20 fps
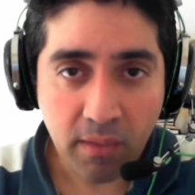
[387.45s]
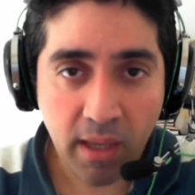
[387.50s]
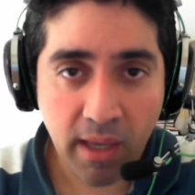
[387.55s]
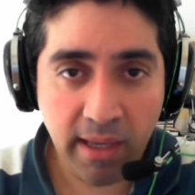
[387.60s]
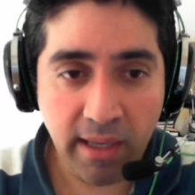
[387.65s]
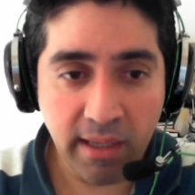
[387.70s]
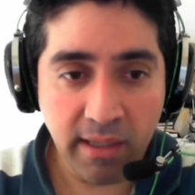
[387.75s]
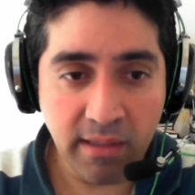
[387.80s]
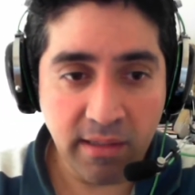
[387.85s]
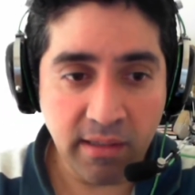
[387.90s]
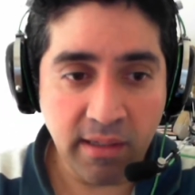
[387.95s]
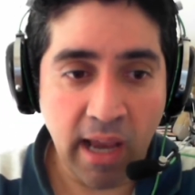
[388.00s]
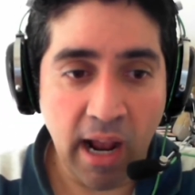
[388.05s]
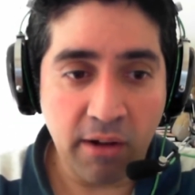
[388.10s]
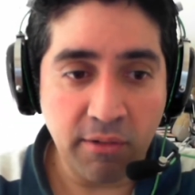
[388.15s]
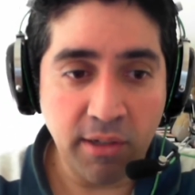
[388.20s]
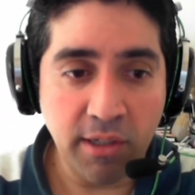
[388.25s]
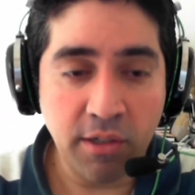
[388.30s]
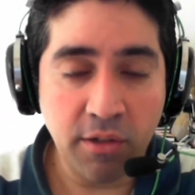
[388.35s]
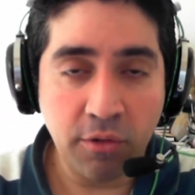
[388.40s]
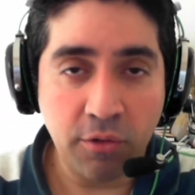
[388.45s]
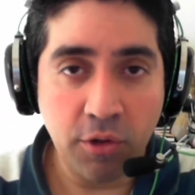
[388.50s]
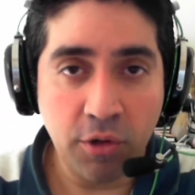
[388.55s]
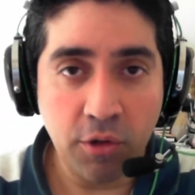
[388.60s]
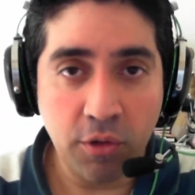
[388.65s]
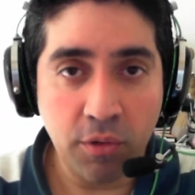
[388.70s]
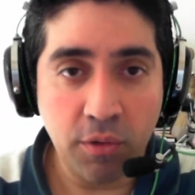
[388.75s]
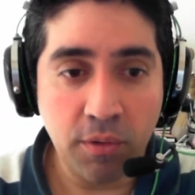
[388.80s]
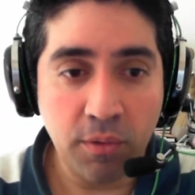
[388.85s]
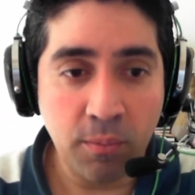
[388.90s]
is carried
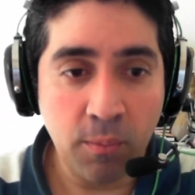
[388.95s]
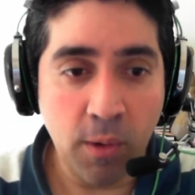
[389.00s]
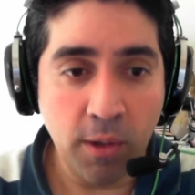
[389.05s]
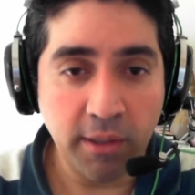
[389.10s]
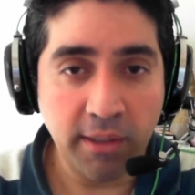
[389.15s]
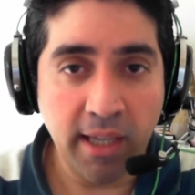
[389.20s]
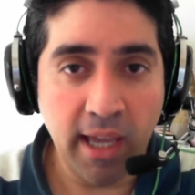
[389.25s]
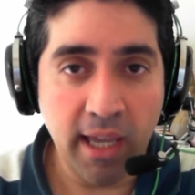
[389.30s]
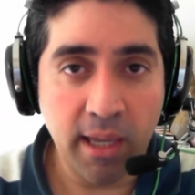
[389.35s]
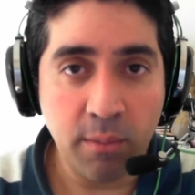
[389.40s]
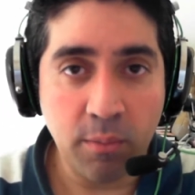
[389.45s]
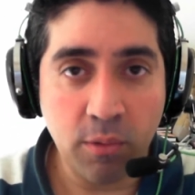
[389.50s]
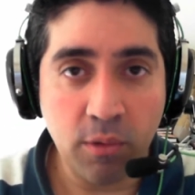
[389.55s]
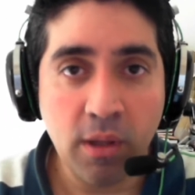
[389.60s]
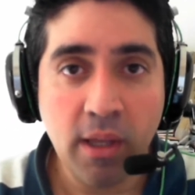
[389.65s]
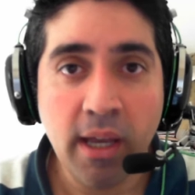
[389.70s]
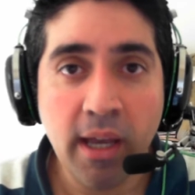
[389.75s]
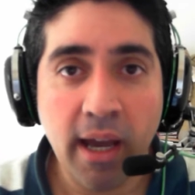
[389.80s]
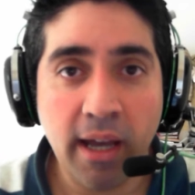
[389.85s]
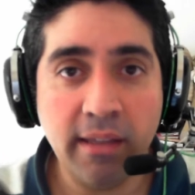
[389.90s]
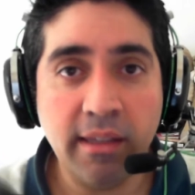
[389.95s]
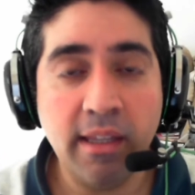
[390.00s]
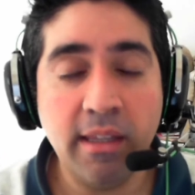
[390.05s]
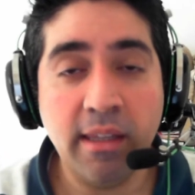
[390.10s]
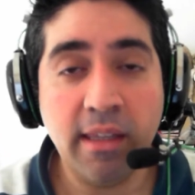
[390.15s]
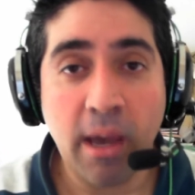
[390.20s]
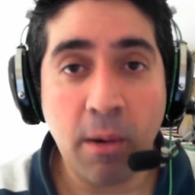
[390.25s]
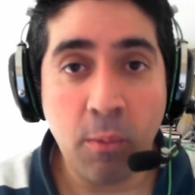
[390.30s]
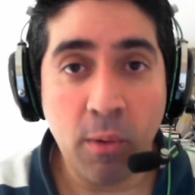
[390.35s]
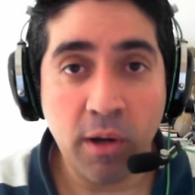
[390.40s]
through one cable, and
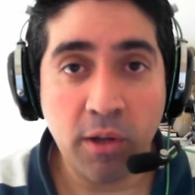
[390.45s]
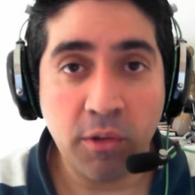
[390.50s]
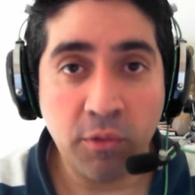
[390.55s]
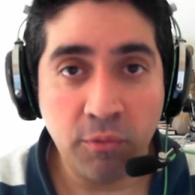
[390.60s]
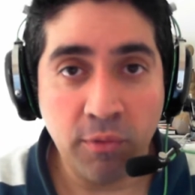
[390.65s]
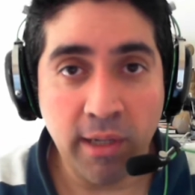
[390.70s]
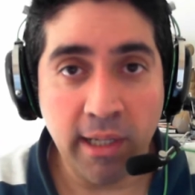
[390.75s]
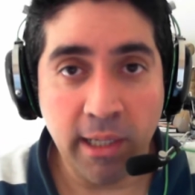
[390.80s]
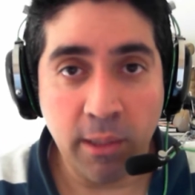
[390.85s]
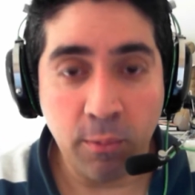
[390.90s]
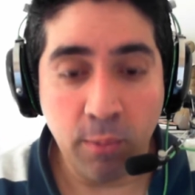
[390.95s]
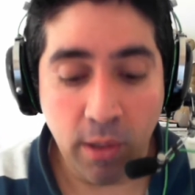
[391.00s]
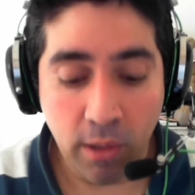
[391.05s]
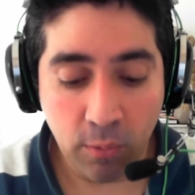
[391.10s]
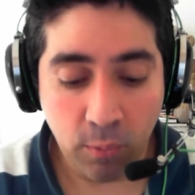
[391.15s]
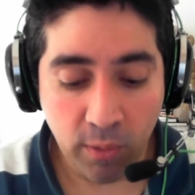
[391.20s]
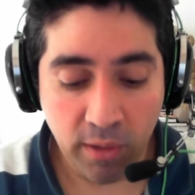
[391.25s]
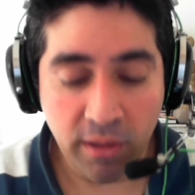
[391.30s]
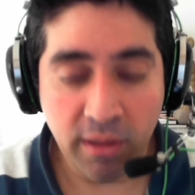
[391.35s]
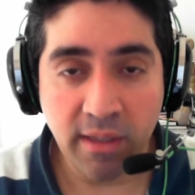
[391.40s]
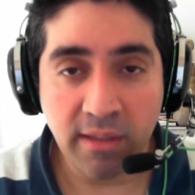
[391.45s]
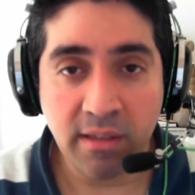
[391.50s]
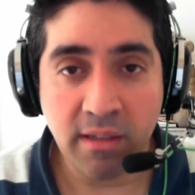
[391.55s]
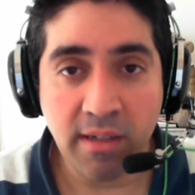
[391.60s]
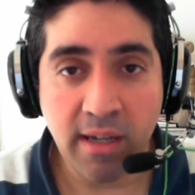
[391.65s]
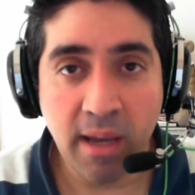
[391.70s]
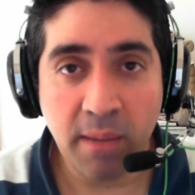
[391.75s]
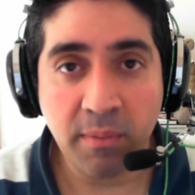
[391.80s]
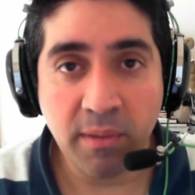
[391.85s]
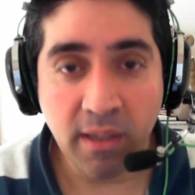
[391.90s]
then that works really well with this
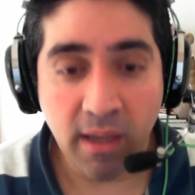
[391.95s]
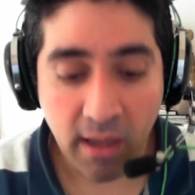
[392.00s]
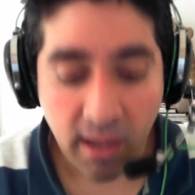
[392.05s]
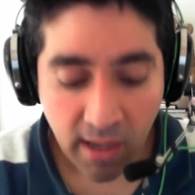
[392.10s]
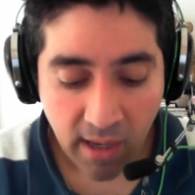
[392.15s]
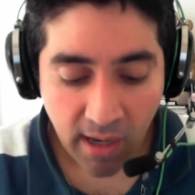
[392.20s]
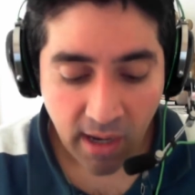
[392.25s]
adapter.